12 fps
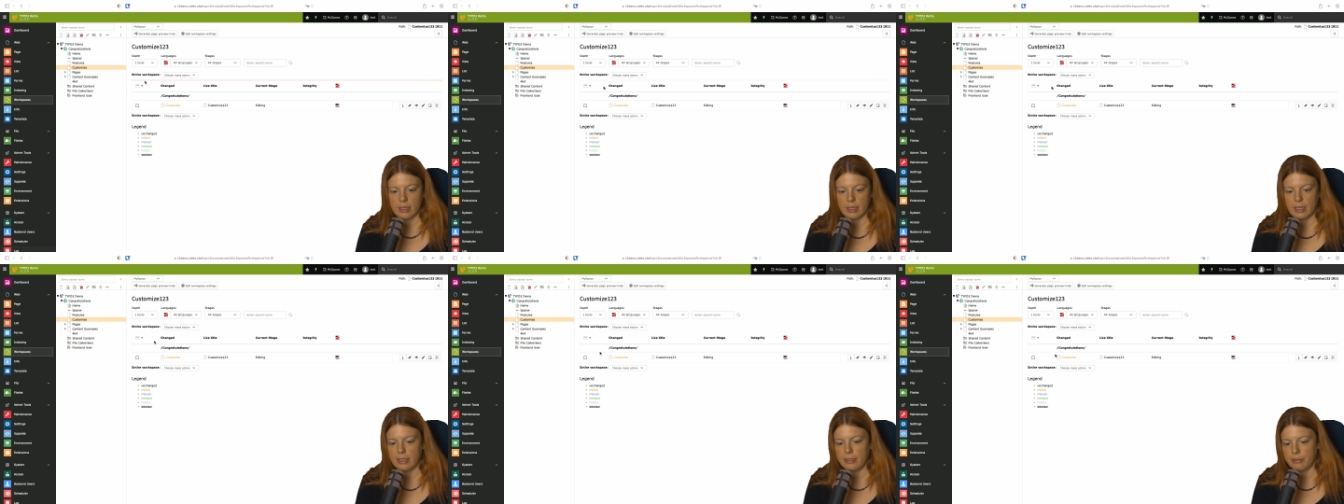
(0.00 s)

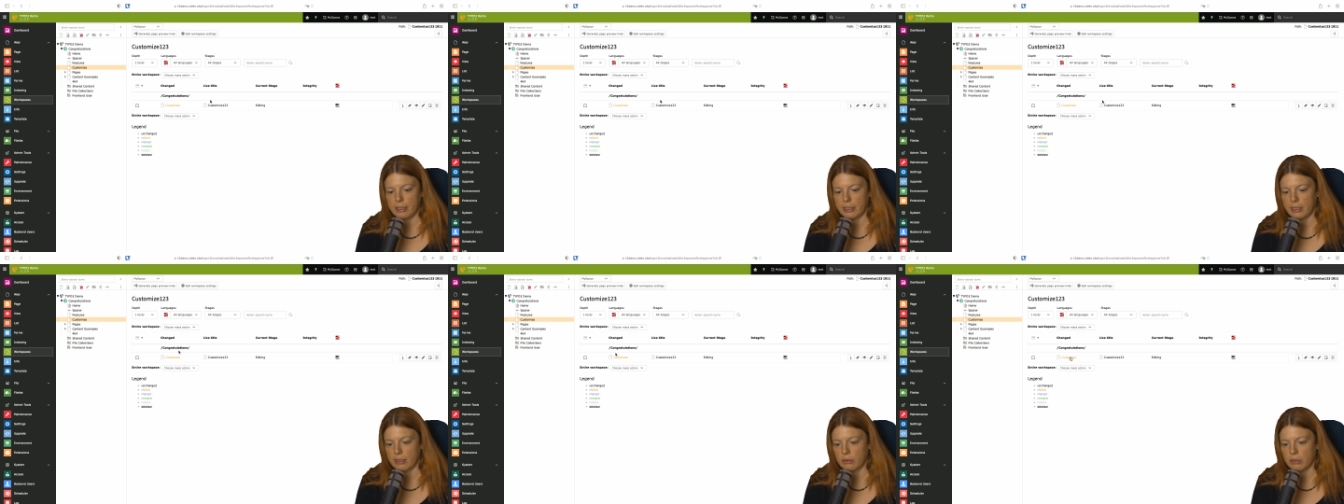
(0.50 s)
And if I
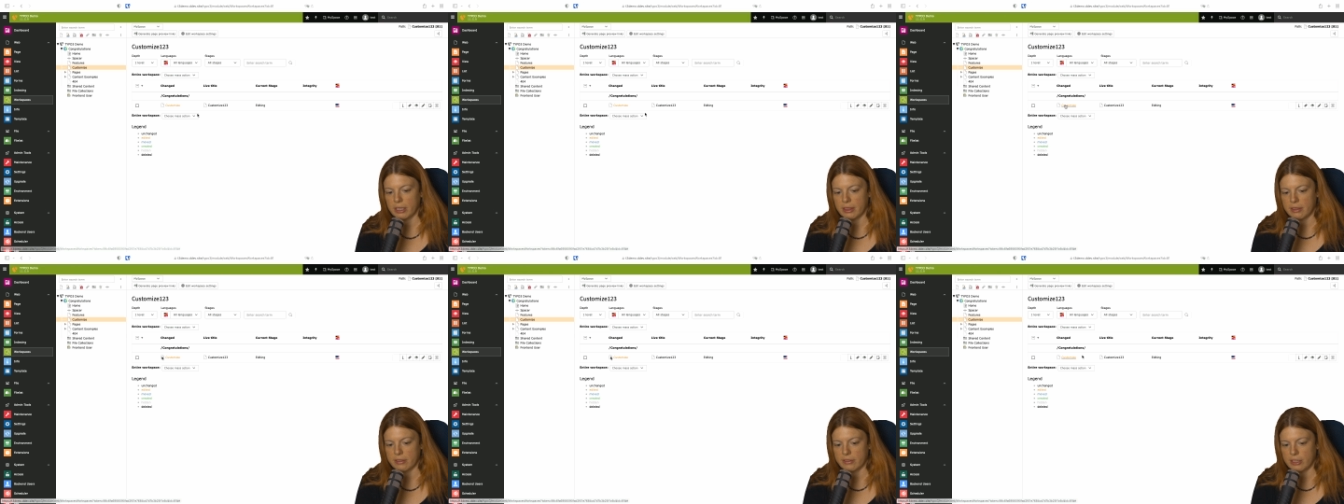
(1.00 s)
look at
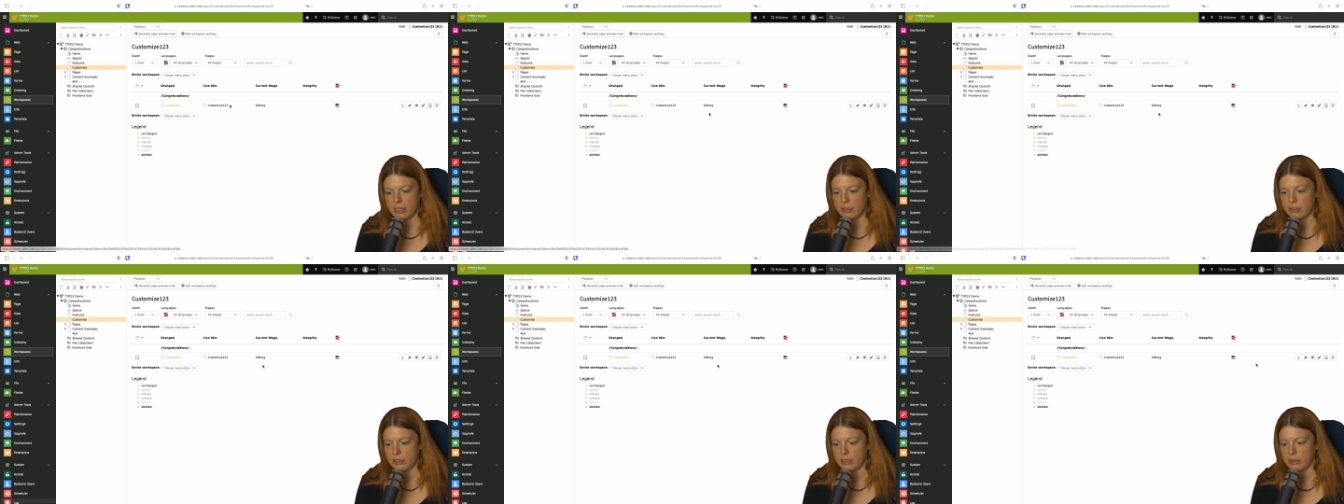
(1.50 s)
this
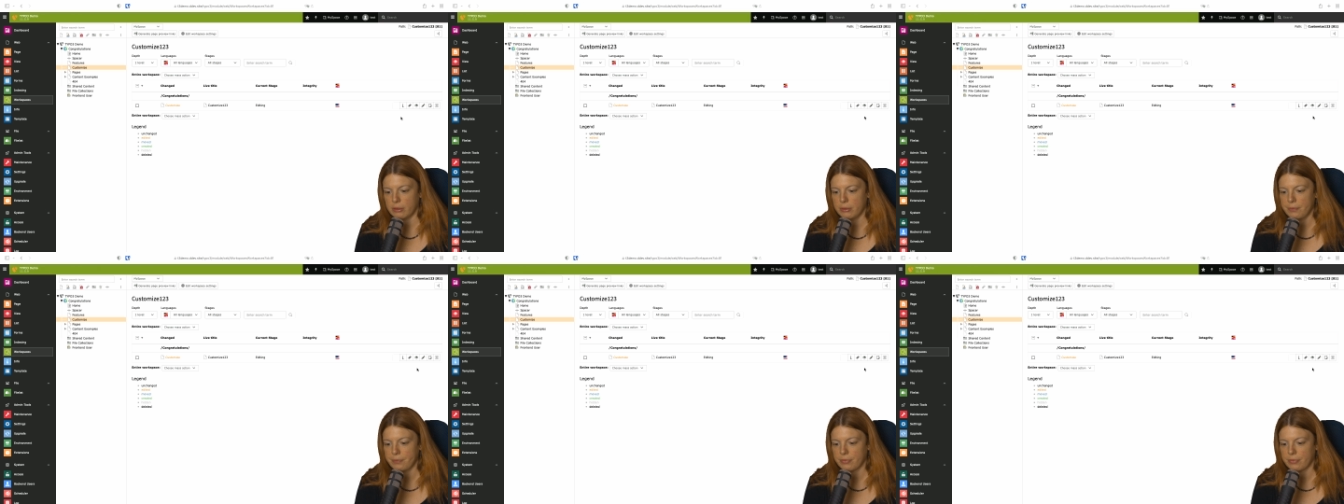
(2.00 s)
change now,